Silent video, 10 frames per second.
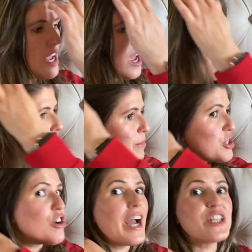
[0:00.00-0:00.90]
And we
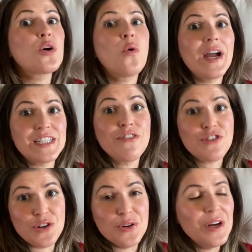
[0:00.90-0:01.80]
tried quite a
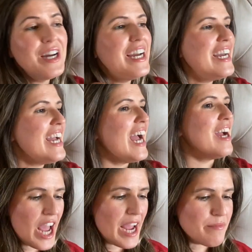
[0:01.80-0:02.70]
few.
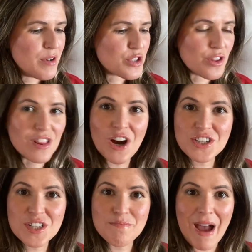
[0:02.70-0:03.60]
So the
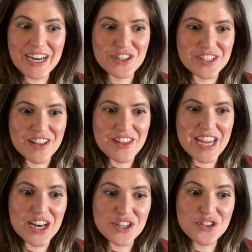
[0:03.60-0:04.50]
largest mattress that they
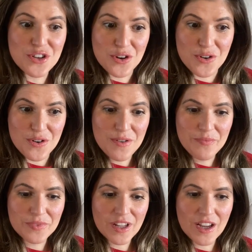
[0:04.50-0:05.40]
can do
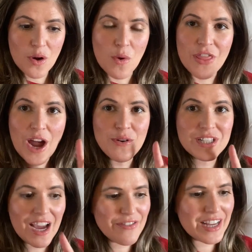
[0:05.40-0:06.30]
without
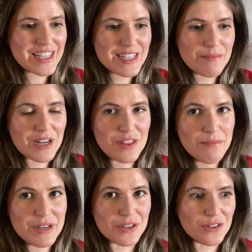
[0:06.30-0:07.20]
having a zip down the
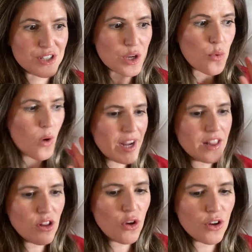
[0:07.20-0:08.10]
middle, because quite a
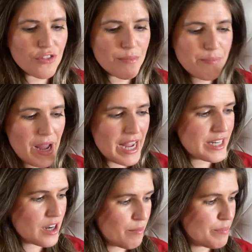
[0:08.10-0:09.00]
lot of the bed
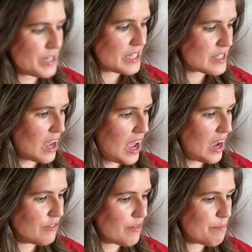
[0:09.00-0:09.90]
companies that
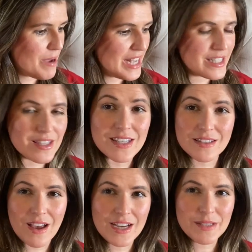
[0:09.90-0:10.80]
have beds this
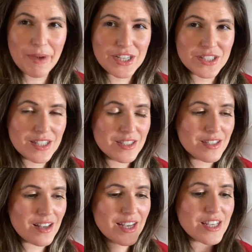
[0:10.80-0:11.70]
size, mattresses this
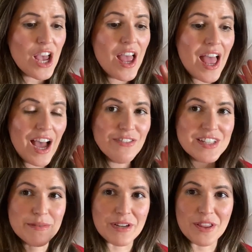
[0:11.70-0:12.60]
size, have a
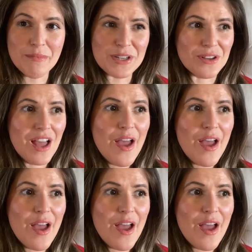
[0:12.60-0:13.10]
zip down the middle.